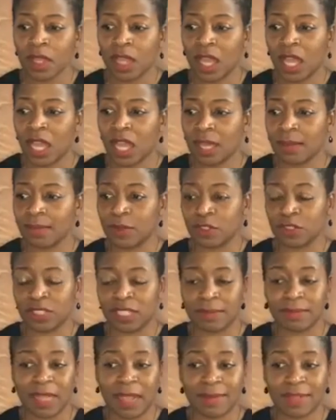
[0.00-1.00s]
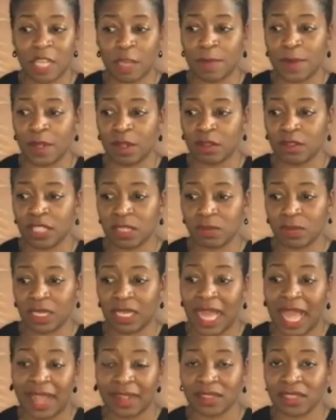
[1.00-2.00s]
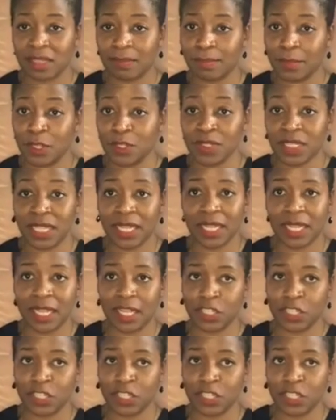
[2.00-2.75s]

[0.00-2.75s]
or sometimes I'll put on some relaxing music and